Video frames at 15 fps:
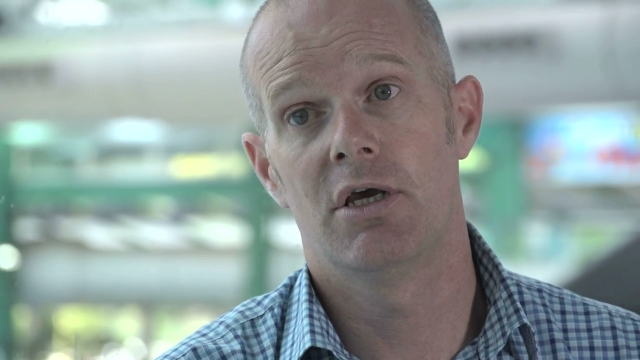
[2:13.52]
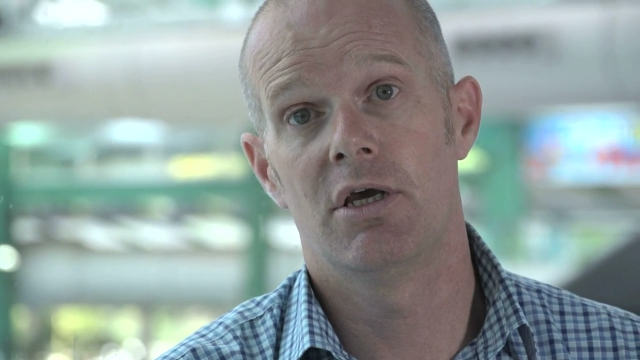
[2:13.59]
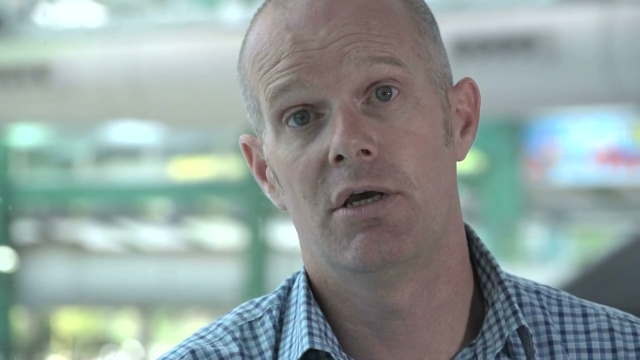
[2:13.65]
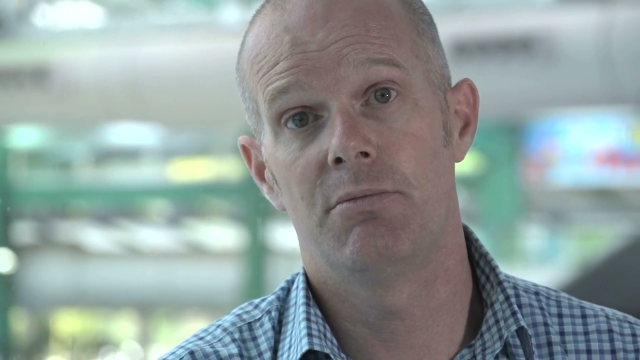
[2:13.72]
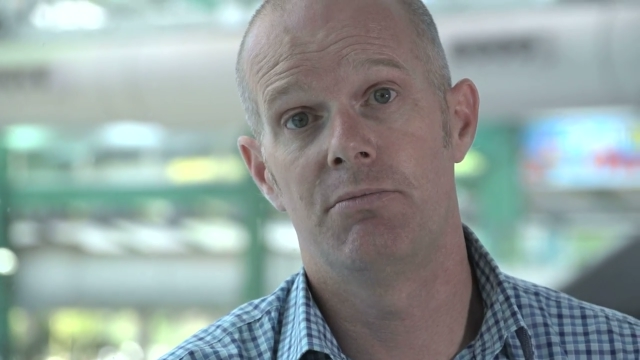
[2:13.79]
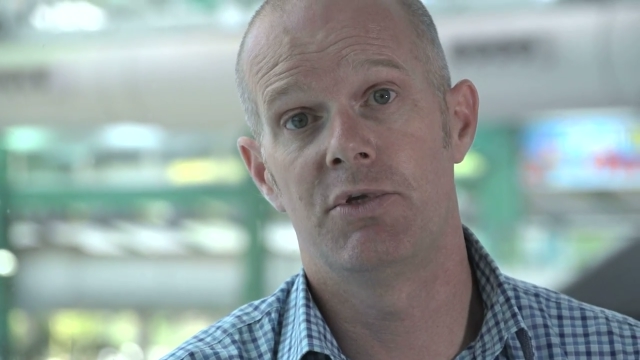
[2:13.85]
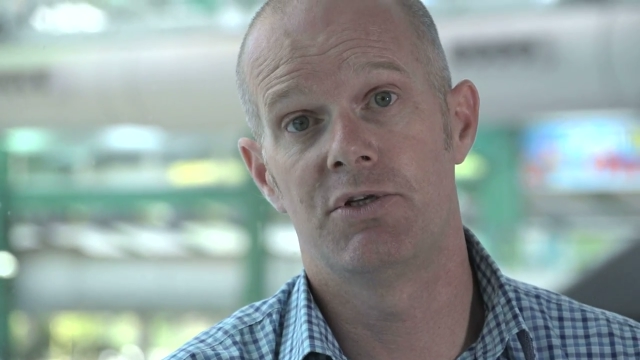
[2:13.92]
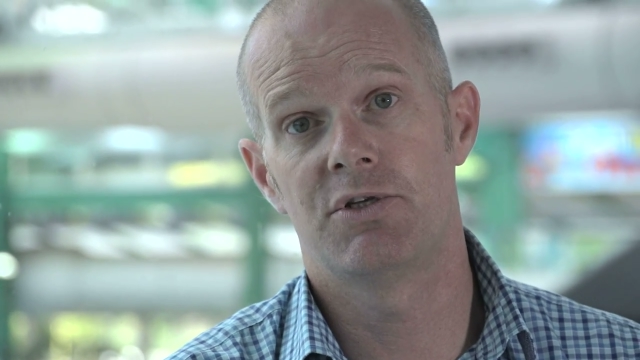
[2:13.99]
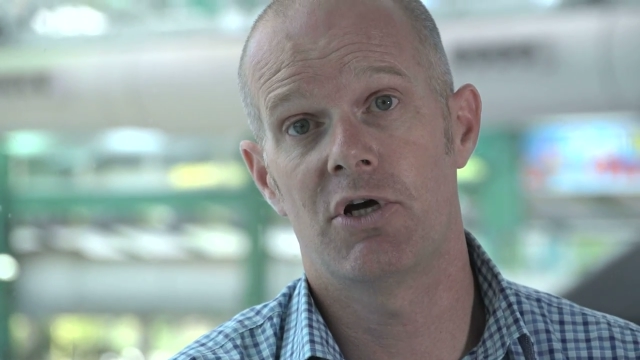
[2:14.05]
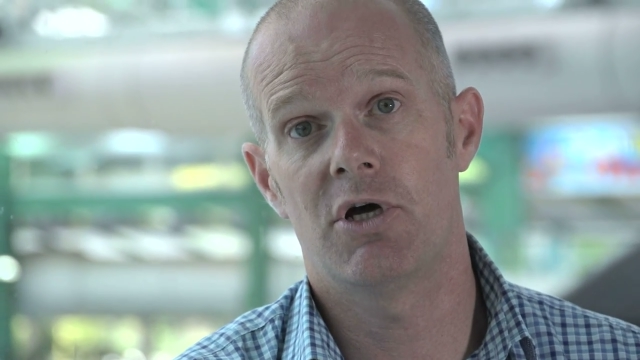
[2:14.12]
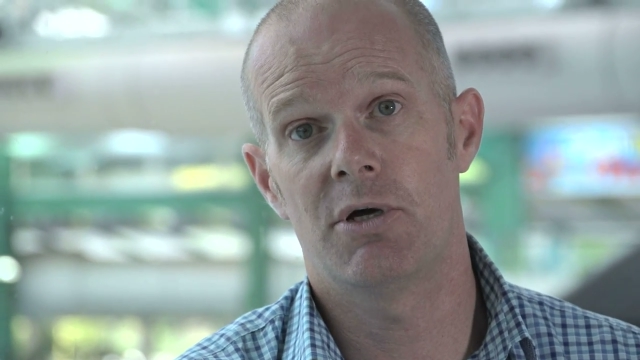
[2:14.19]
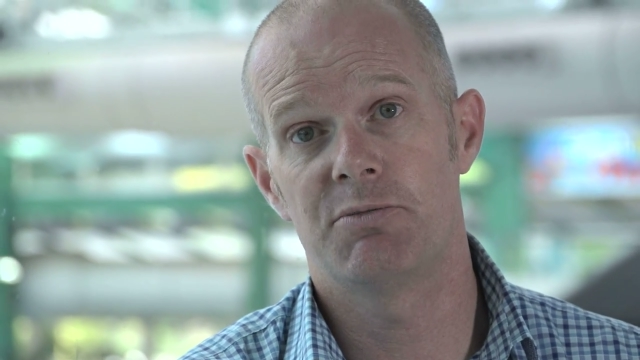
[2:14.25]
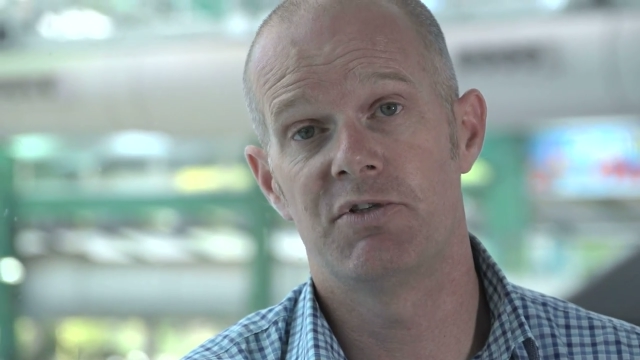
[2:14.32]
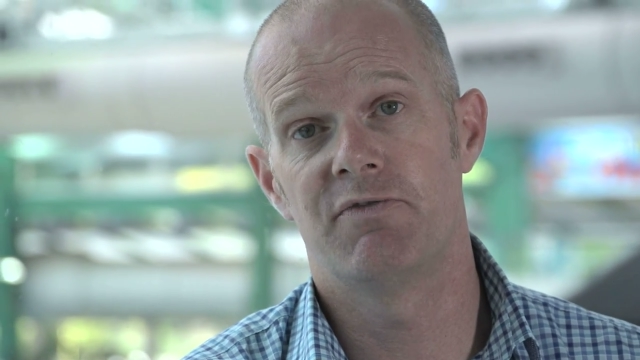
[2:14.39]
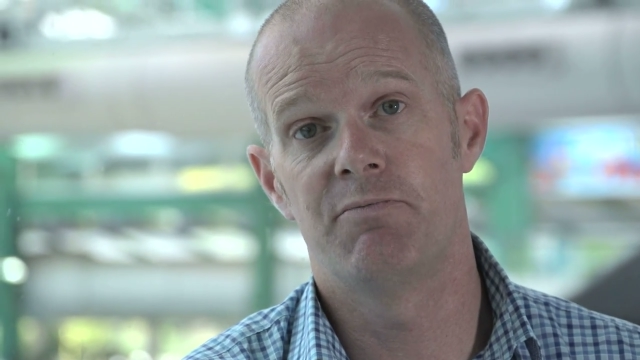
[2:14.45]
um, the
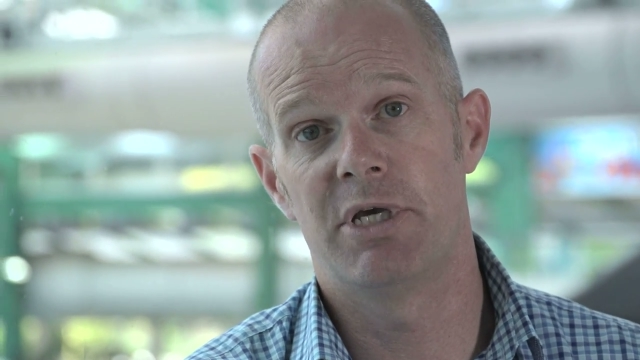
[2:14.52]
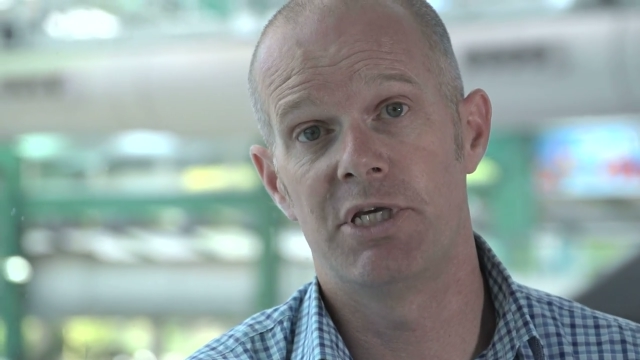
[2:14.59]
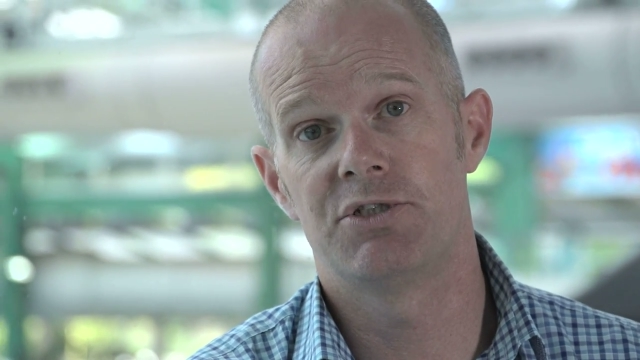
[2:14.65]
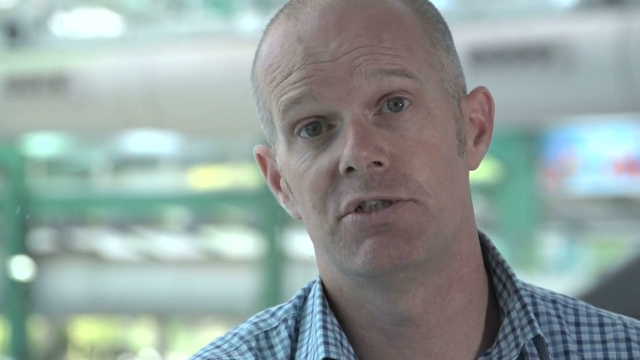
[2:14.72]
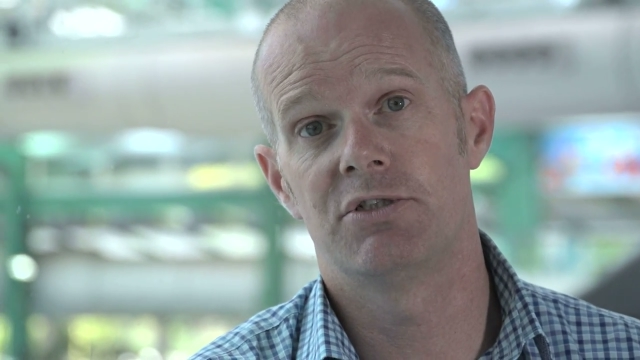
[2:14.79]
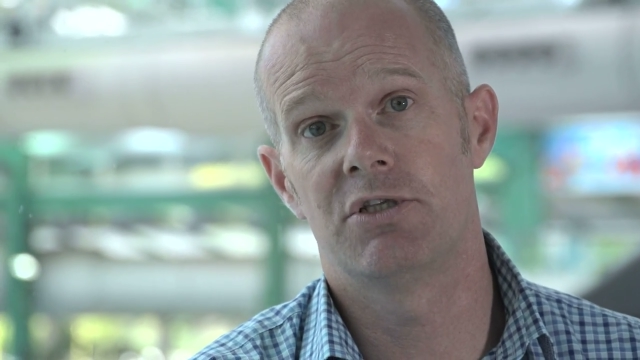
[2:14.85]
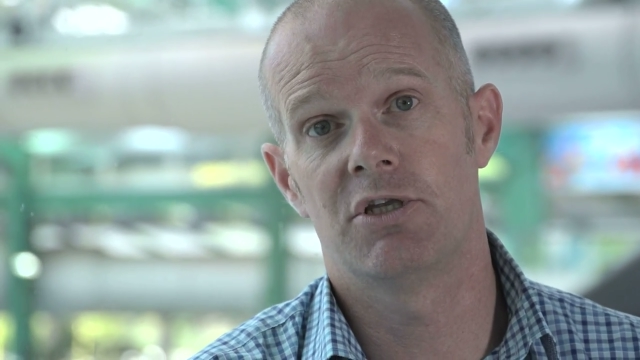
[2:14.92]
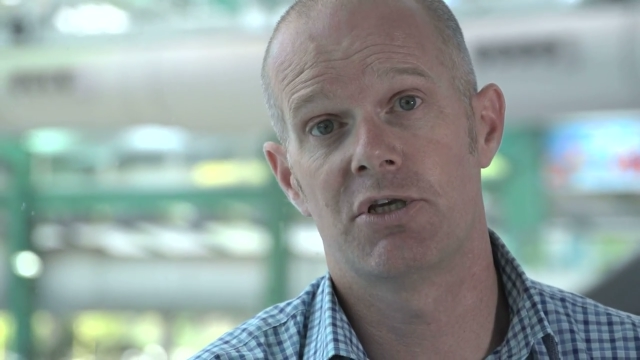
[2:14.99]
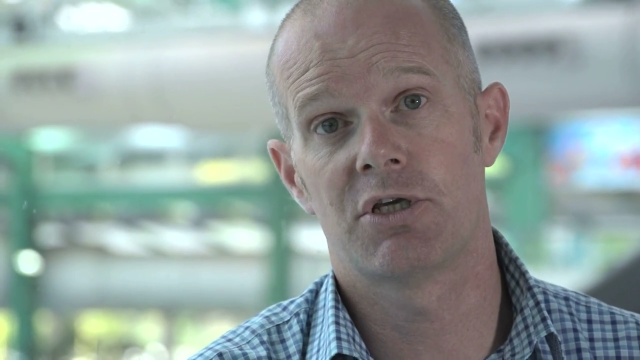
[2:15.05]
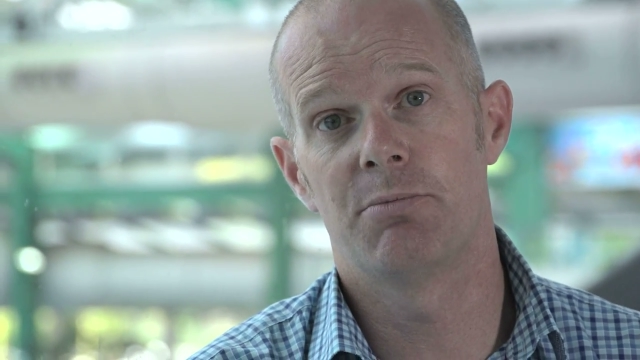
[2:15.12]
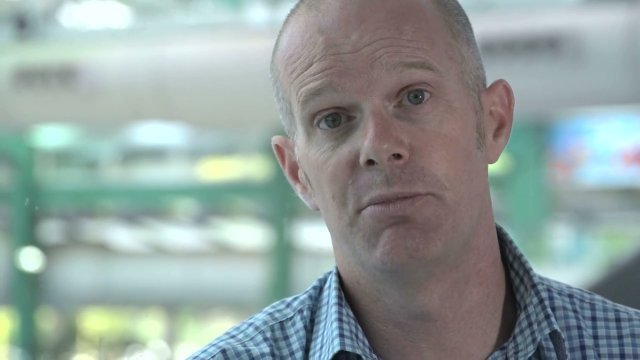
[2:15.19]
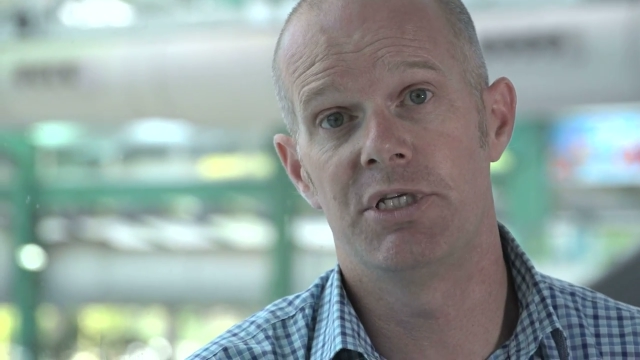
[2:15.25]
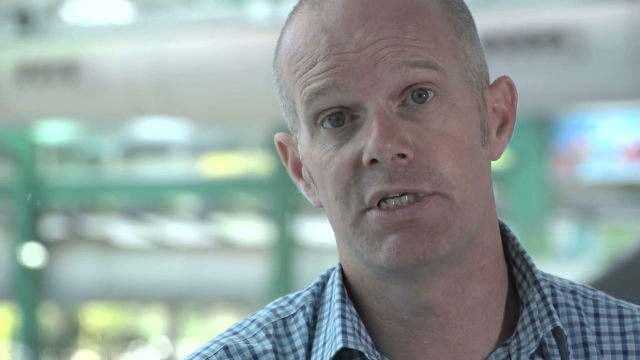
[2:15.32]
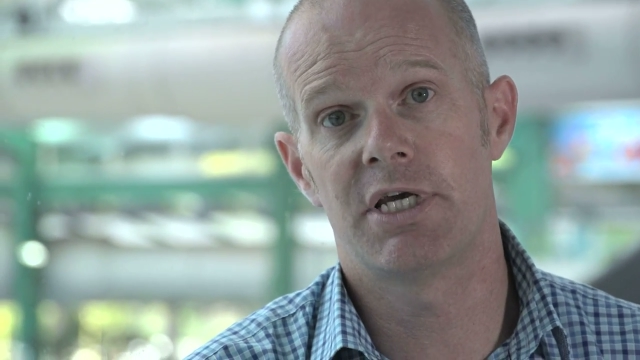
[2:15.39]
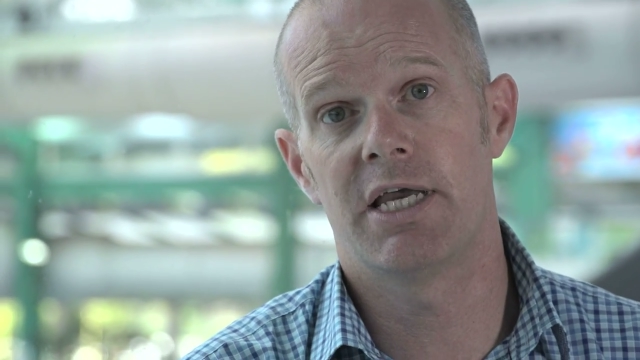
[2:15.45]
types of measures that
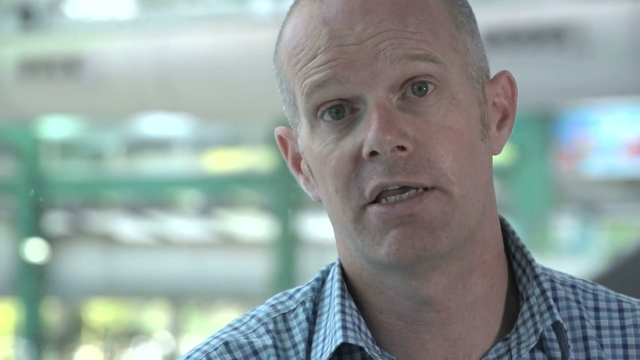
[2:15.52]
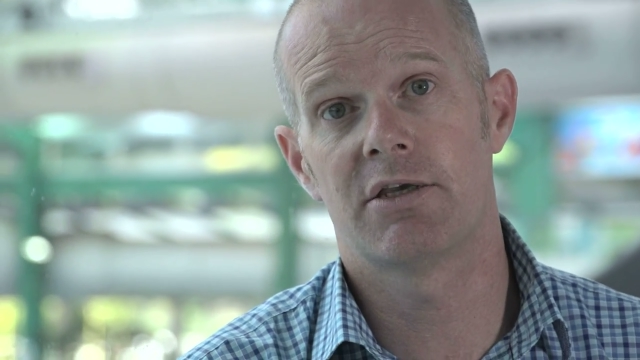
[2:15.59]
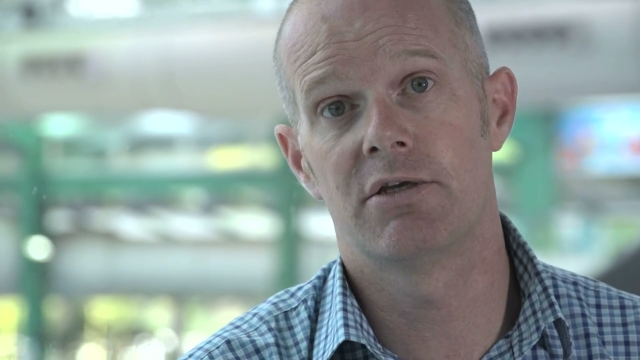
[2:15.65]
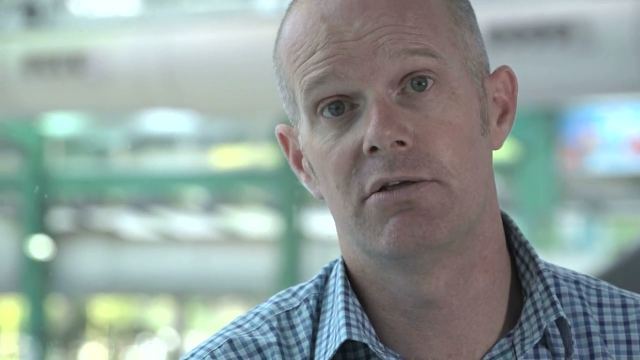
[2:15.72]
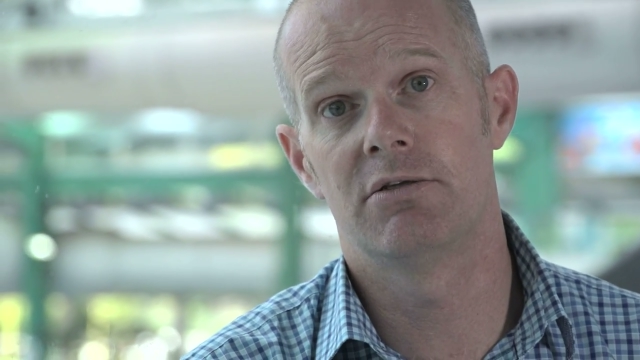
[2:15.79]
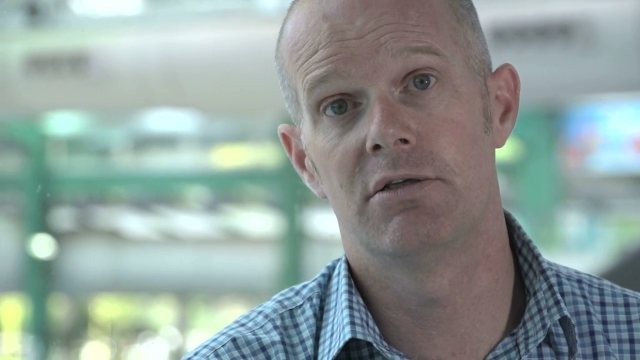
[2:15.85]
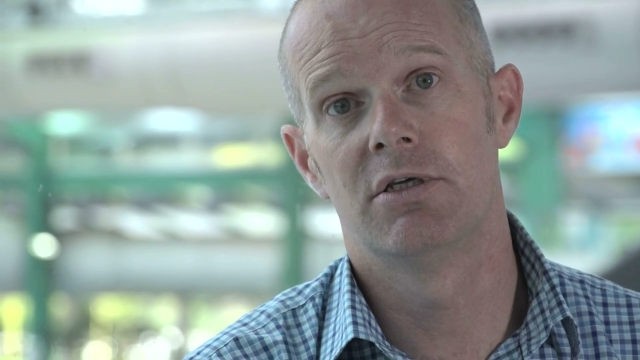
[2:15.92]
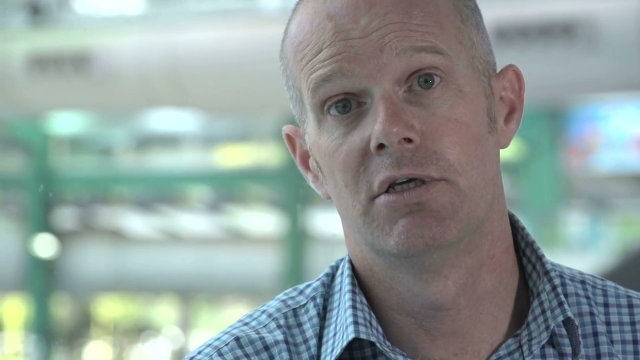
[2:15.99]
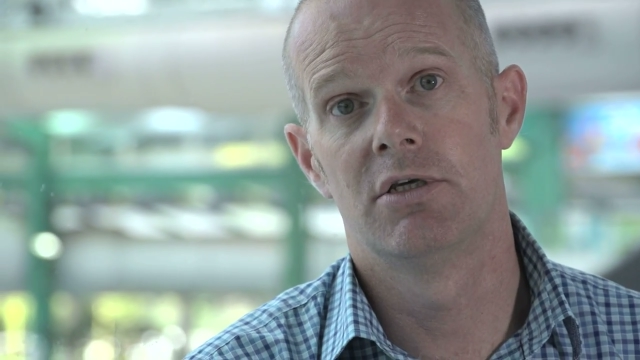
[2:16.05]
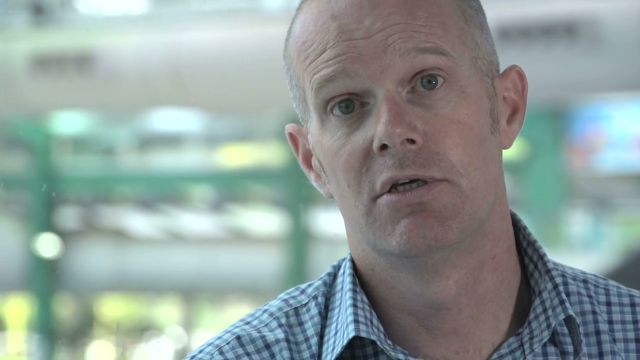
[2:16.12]
can be taken